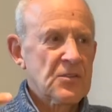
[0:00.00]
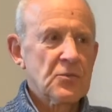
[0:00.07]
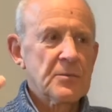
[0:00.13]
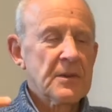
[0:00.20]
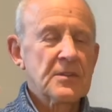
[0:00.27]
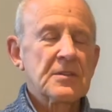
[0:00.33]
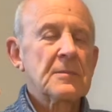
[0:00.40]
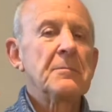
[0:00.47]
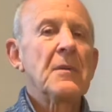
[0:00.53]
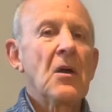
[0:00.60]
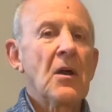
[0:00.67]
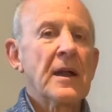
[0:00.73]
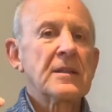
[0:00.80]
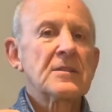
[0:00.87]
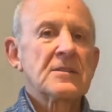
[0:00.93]
almost a
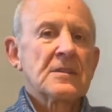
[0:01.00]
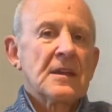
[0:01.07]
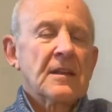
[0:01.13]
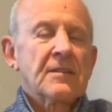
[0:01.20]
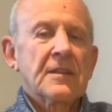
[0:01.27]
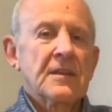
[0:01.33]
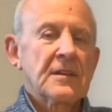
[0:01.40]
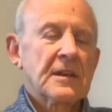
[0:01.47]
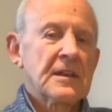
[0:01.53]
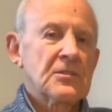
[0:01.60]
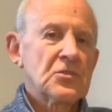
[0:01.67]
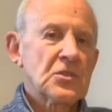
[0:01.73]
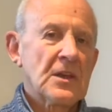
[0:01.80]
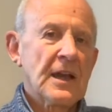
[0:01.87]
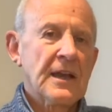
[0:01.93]
mindset that it can
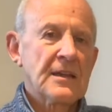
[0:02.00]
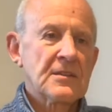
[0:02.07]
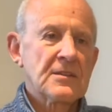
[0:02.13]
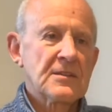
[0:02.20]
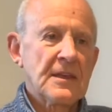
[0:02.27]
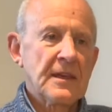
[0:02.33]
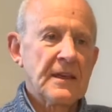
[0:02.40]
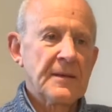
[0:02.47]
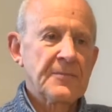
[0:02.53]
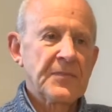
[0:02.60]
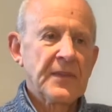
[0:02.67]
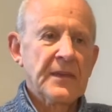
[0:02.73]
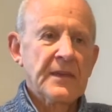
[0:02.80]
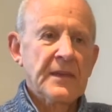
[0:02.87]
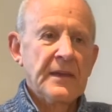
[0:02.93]
change there.
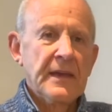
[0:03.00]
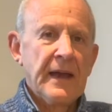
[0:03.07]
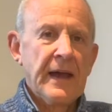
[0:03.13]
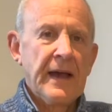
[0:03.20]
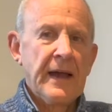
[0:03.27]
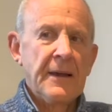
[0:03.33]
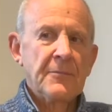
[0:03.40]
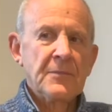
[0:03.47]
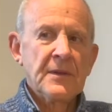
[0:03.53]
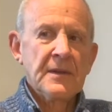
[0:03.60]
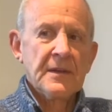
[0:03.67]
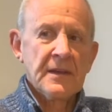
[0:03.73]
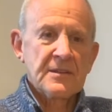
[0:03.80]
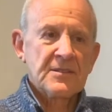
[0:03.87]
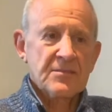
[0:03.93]

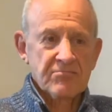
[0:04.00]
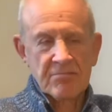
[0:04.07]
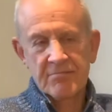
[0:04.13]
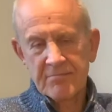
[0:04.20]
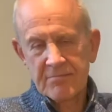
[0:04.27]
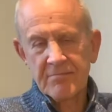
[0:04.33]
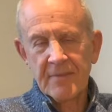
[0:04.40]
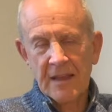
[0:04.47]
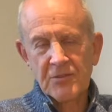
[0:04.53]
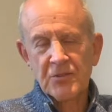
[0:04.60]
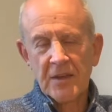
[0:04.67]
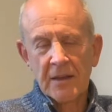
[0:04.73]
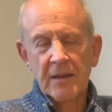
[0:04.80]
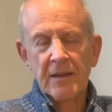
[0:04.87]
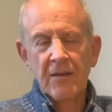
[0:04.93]
It's
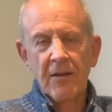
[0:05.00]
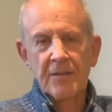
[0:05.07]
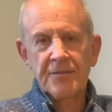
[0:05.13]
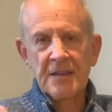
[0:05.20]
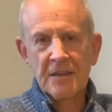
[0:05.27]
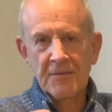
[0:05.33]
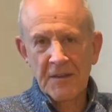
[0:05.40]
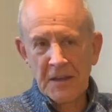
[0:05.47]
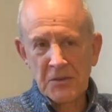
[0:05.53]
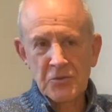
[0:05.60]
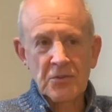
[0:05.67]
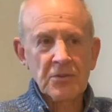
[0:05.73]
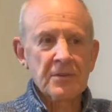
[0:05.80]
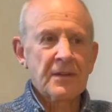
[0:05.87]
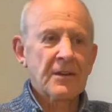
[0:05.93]
Angelica, I think of
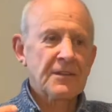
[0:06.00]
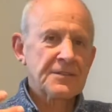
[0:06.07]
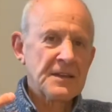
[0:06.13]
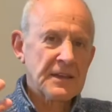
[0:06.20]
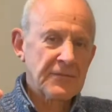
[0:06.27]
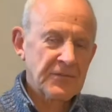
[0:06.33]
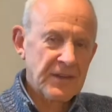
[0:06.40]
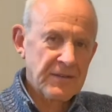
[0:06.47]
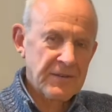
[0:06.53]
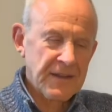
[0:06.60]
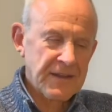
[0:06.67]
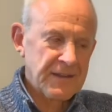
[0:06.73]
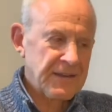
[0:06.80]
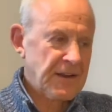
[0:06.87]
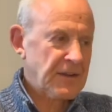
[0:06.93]
angel, and I think
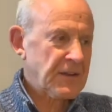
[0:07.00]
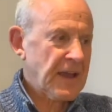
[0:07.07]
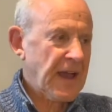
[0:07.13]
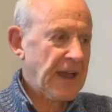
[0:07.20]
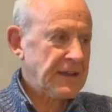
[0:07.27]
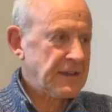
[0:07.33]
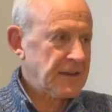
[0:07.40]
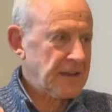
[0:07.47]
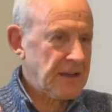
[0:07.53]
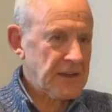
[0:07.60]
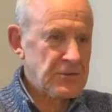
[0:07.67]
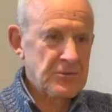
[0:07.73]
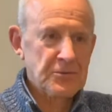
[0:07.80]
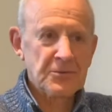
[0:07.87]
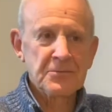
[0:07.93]
of, guardian
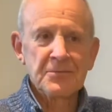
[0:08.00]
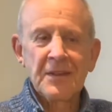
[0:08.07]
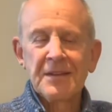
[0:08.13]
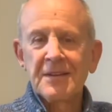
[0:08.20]
angel,